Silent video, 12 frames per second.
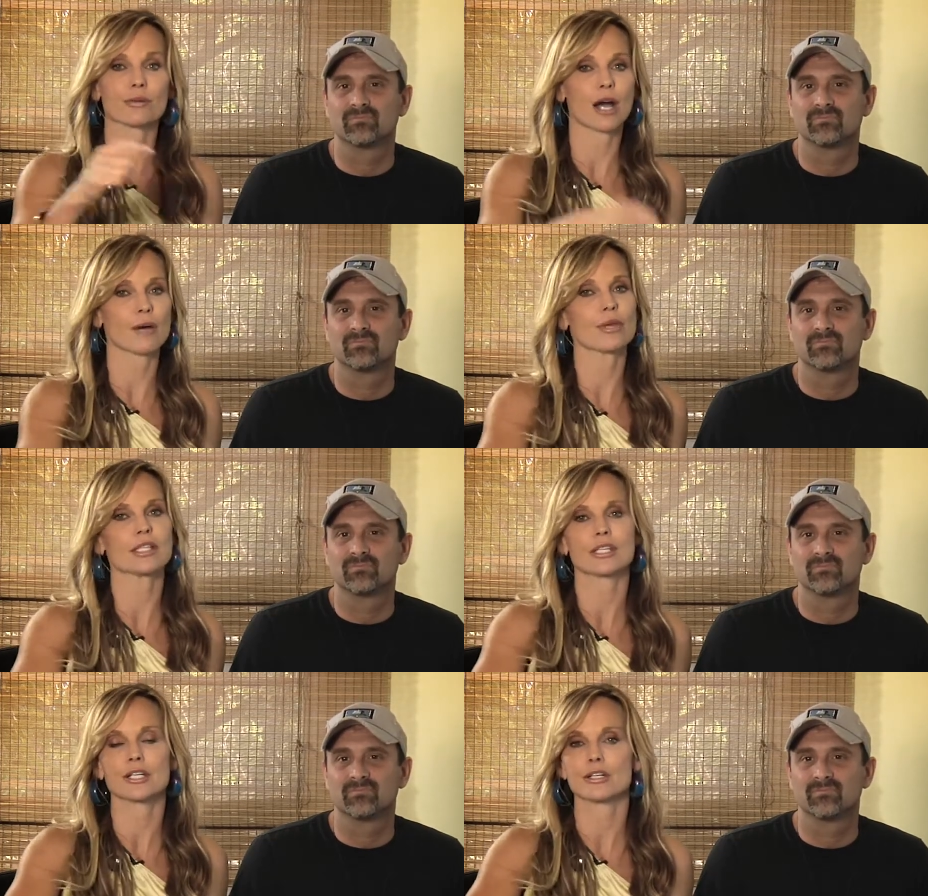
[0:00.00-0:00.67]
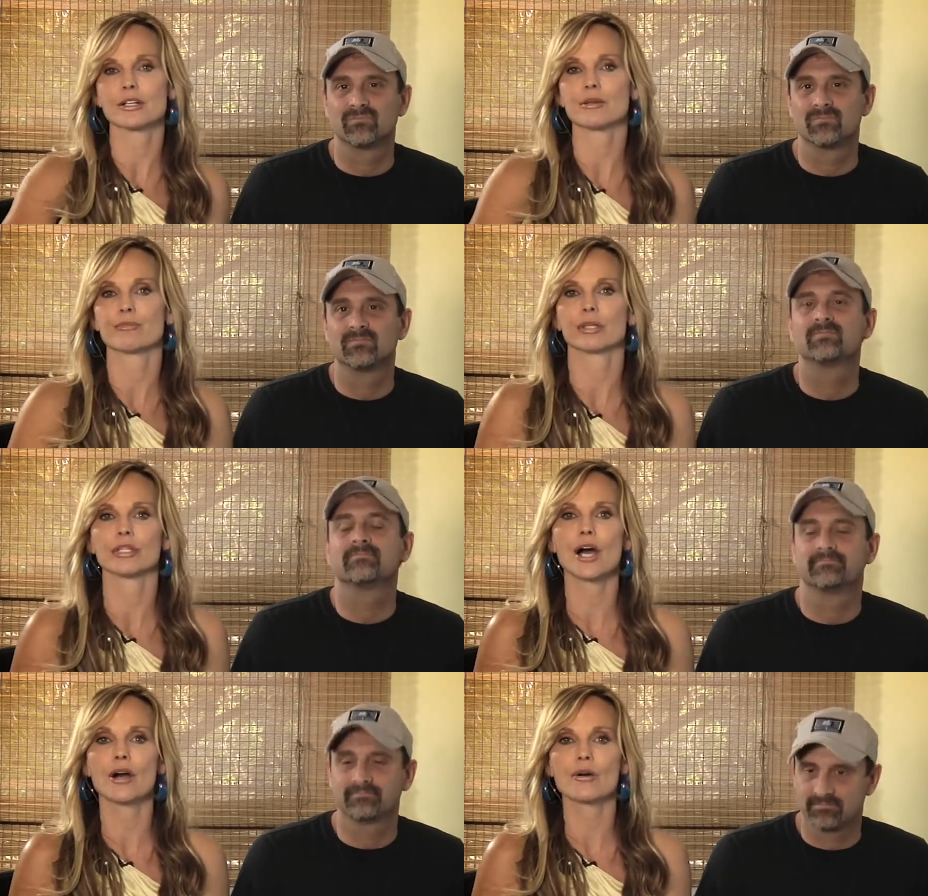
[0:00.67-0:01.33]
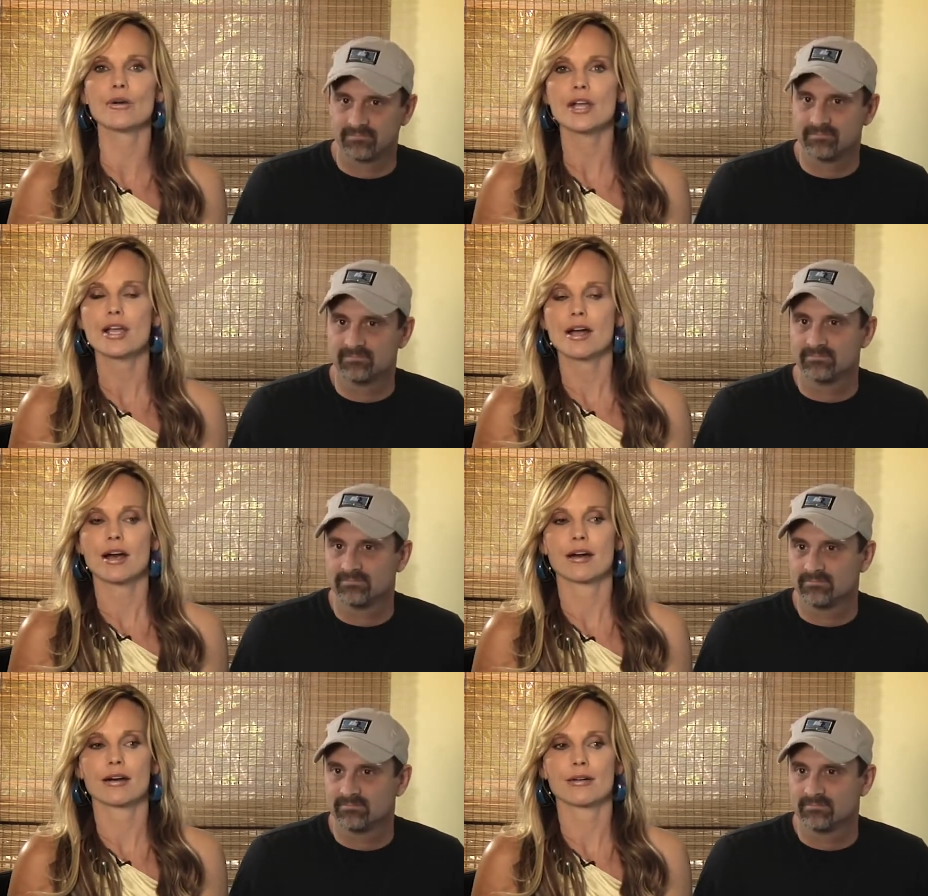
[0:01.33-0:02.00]
Speaker 1: some comments here below
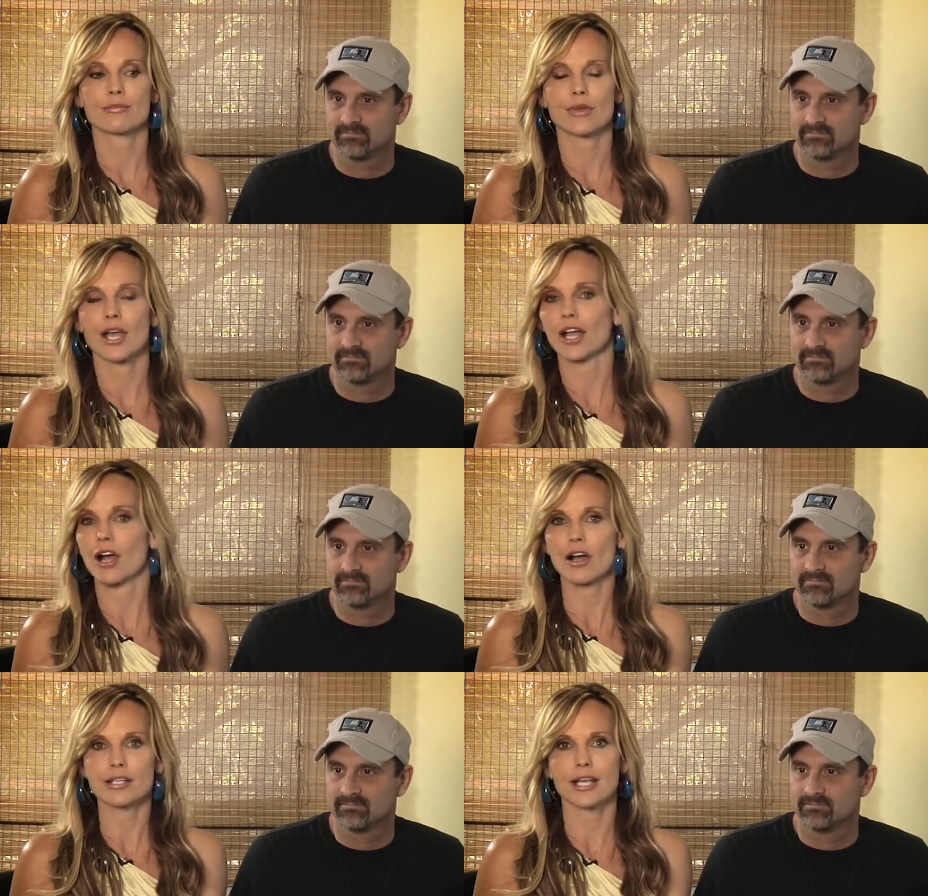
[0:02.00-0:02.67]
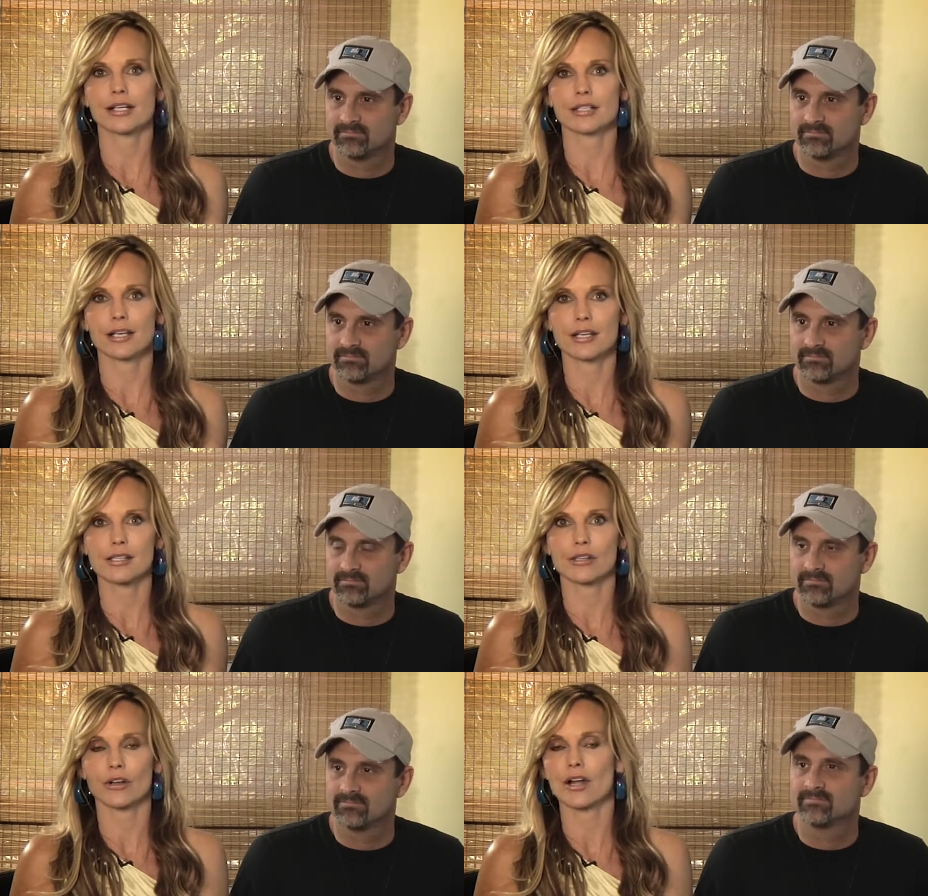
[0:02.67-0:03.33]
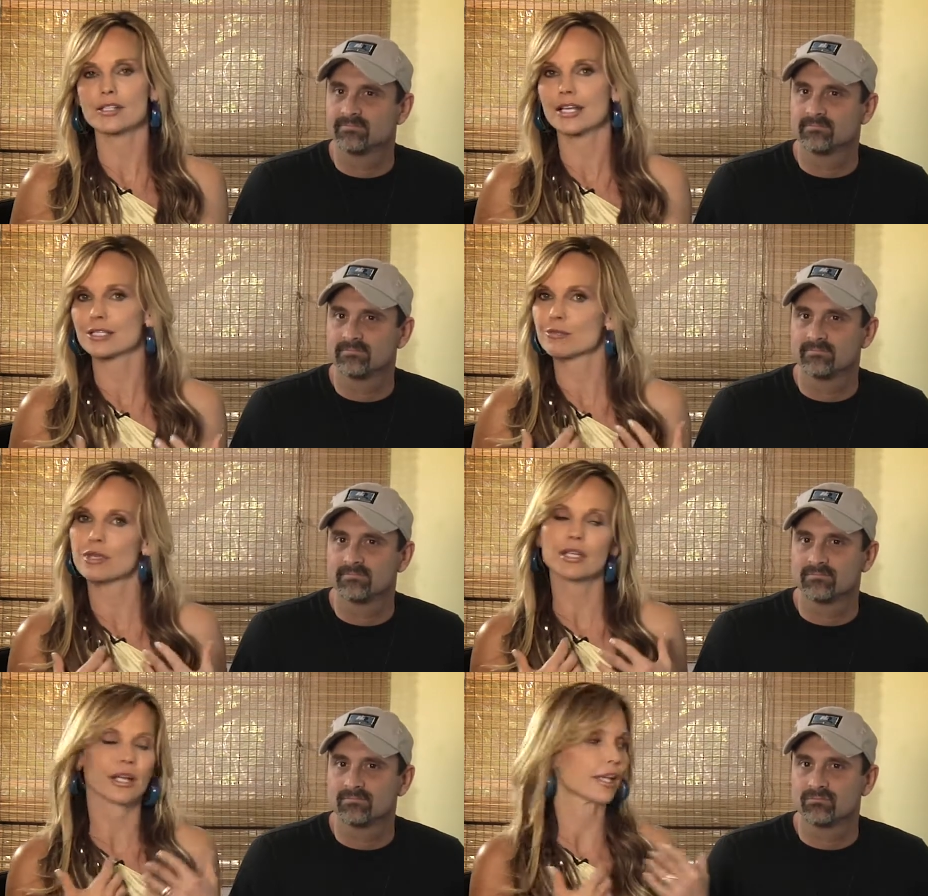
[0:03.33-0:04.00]
um, and contact us. Or contact
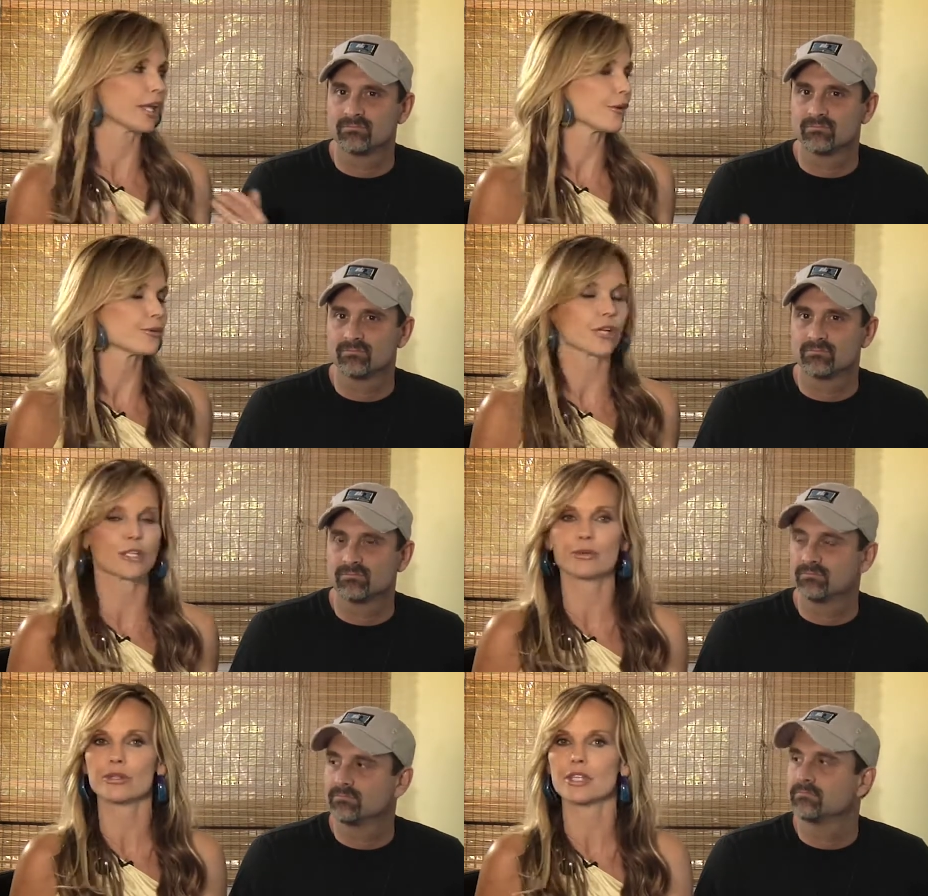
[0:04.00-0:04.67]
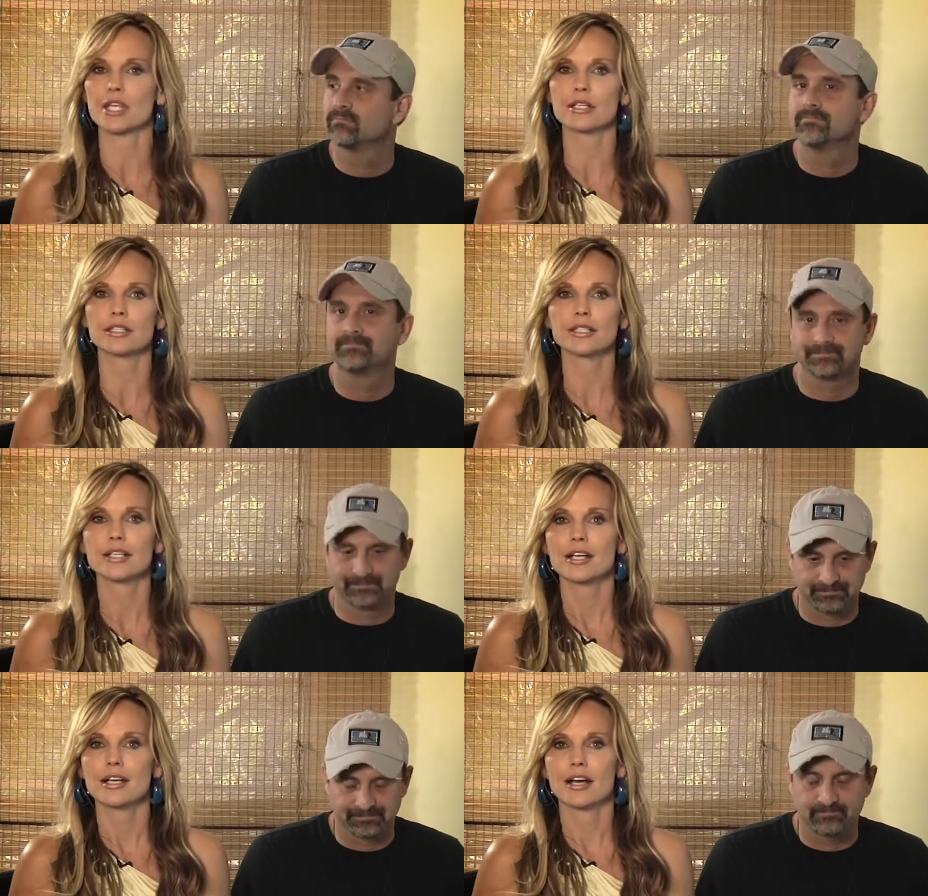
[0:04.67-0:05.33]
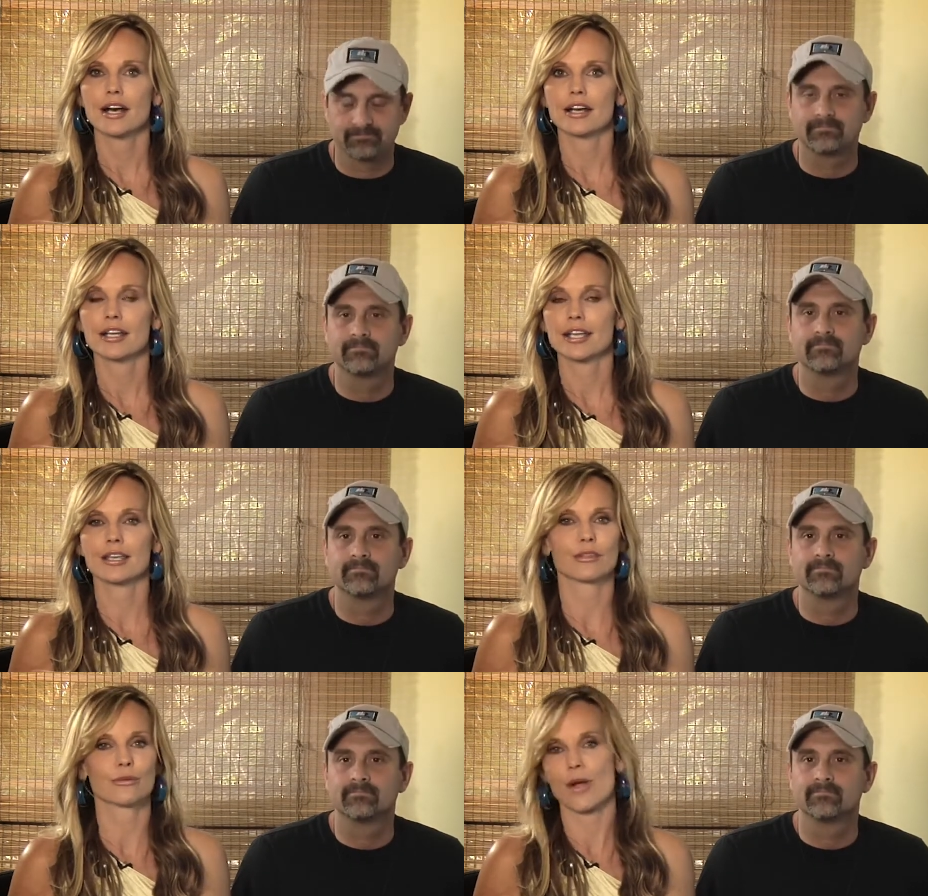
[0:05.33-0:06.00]
me, and I'll get you in touch with Neil uh,
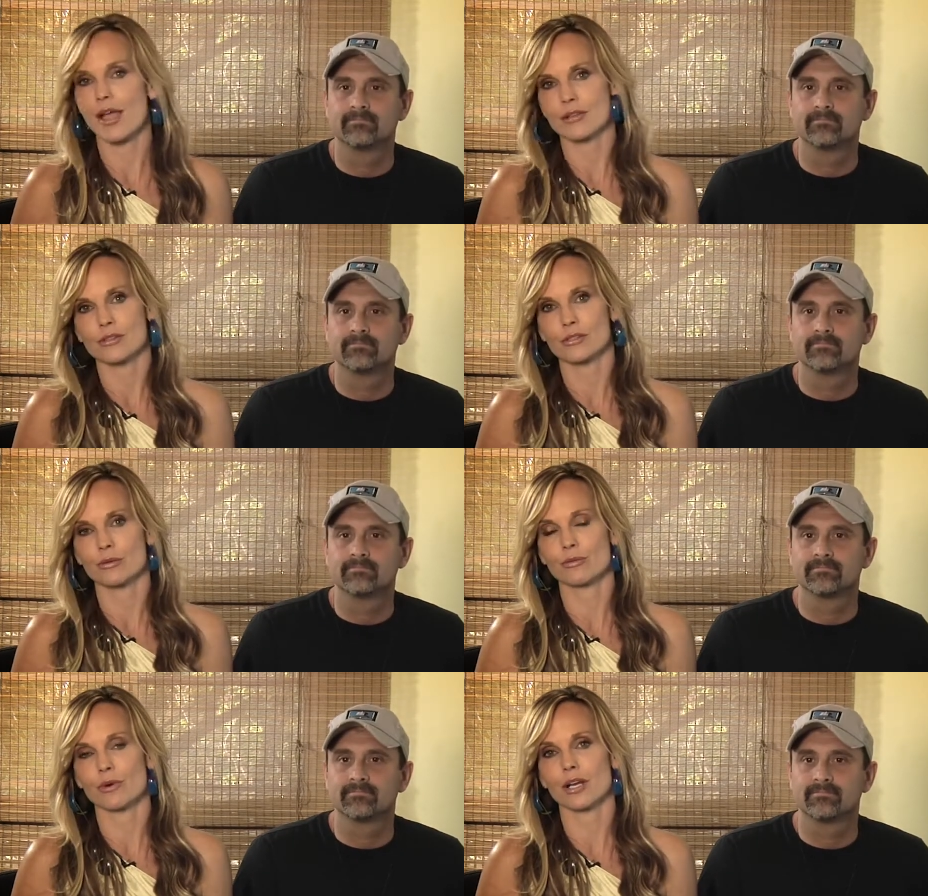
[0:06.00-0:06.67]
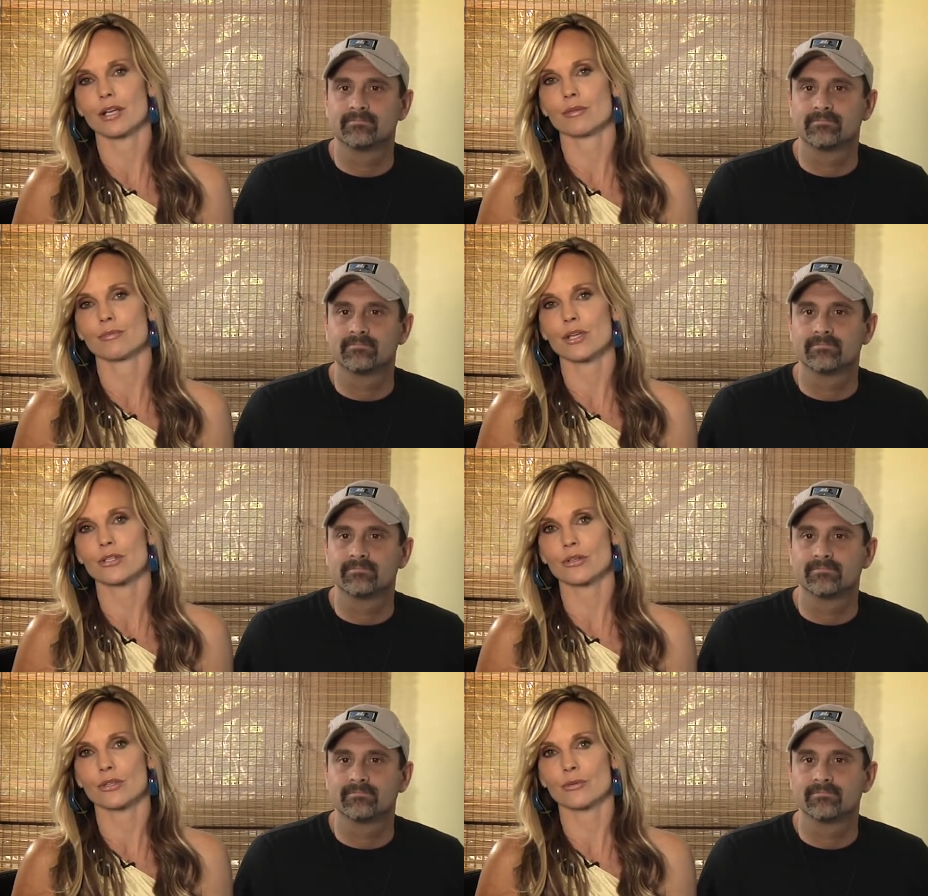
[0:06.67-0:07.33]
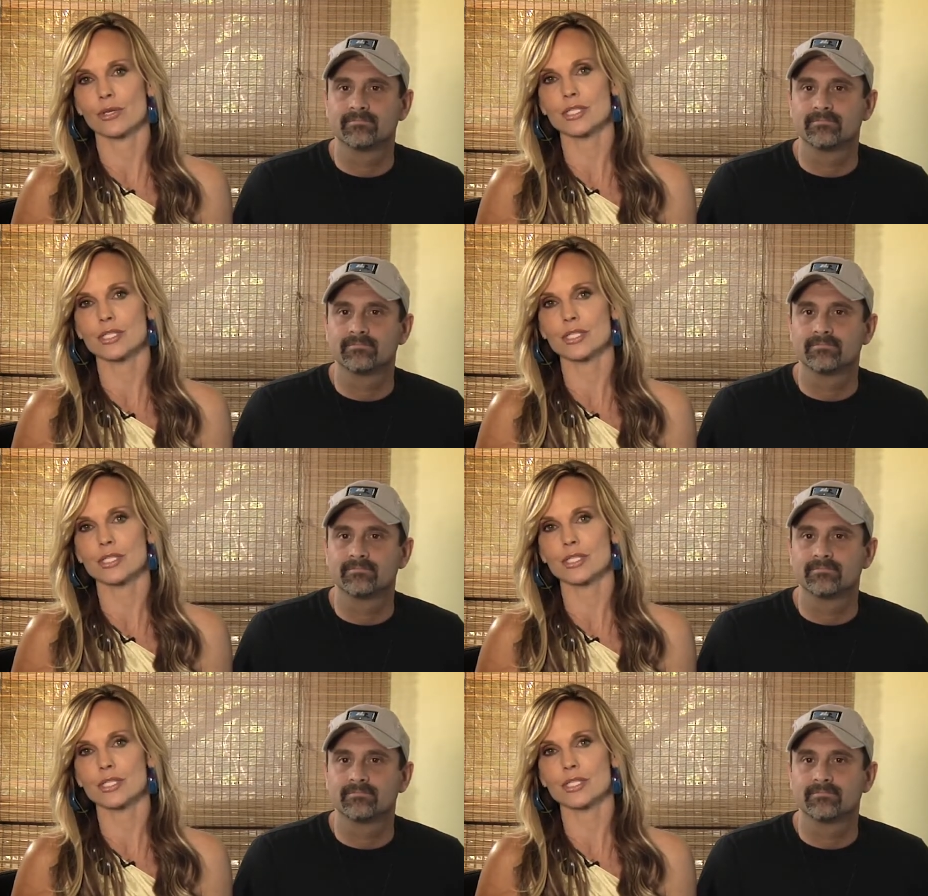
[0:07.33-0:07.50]
either way. So we want to make sure that we